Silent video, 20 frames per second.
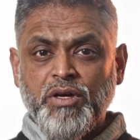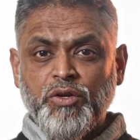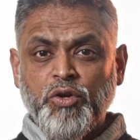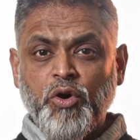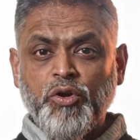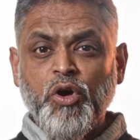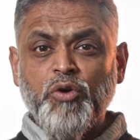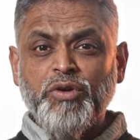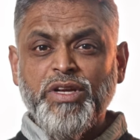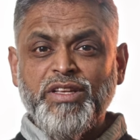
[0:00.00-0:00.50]

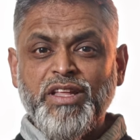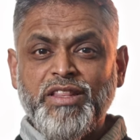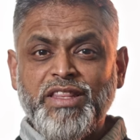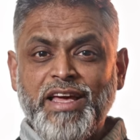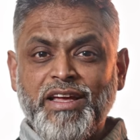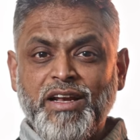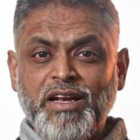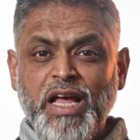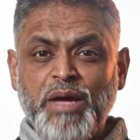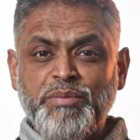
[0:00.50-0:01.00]
Not only did
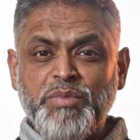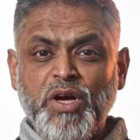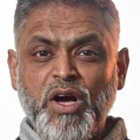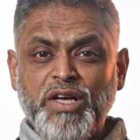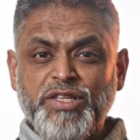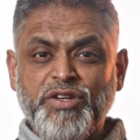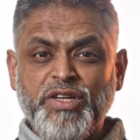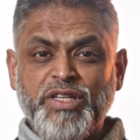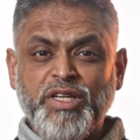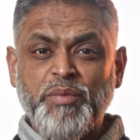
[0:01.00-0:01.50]
they claim
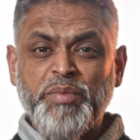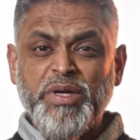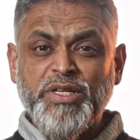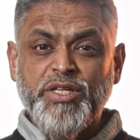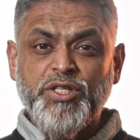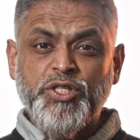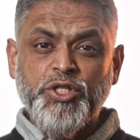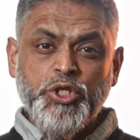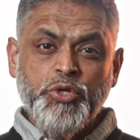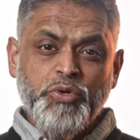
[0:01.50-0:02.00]
Yasser had
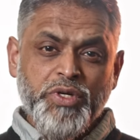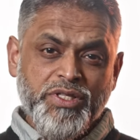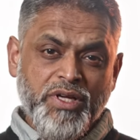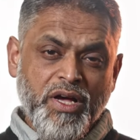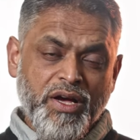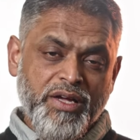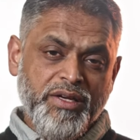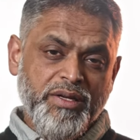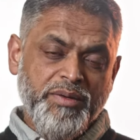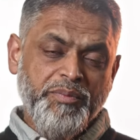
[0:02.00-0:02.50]
committed
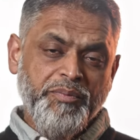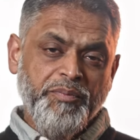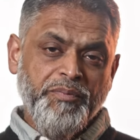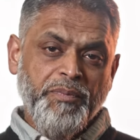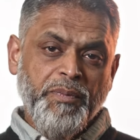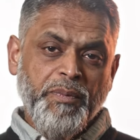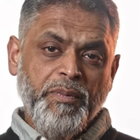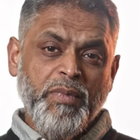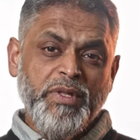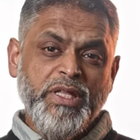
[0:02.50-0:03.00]
suicide,
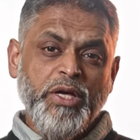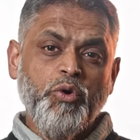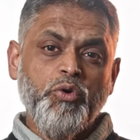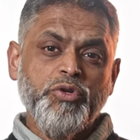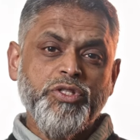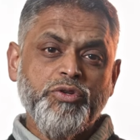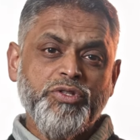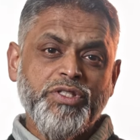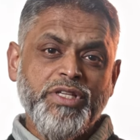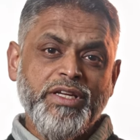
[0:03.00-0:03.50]
but they
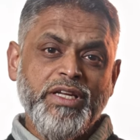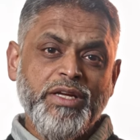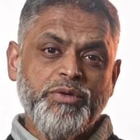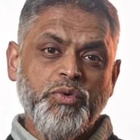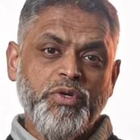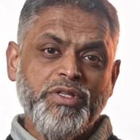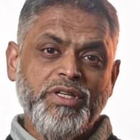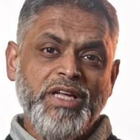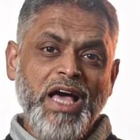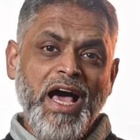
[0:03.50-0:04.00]
also said it
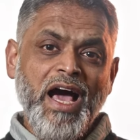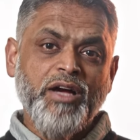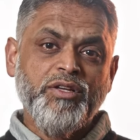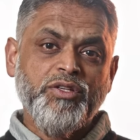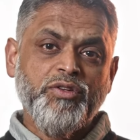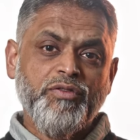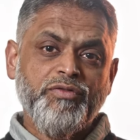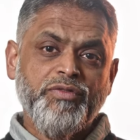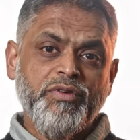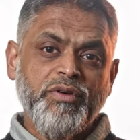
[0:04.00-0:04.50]
was an
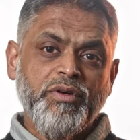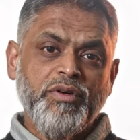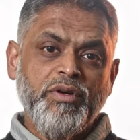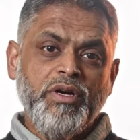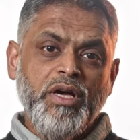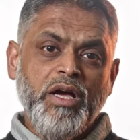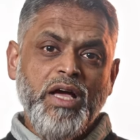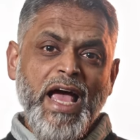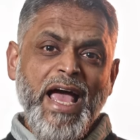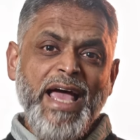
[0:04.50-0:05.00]
act of
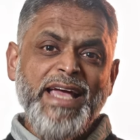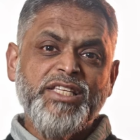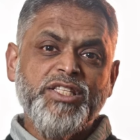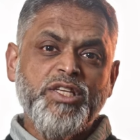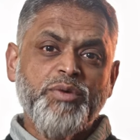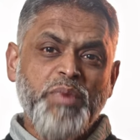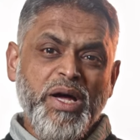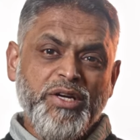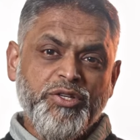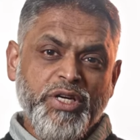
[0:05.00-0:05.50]

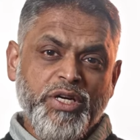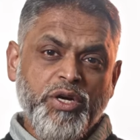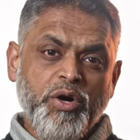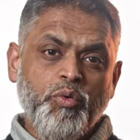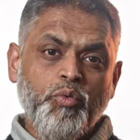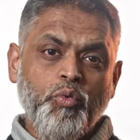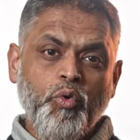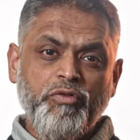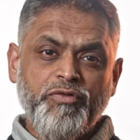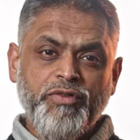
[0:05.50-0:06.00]
asymmetric
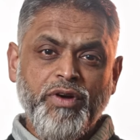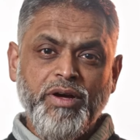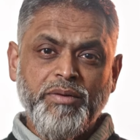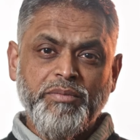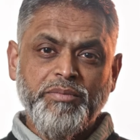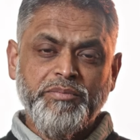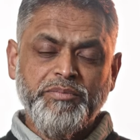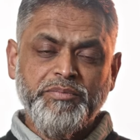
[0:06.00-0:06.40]
warfare.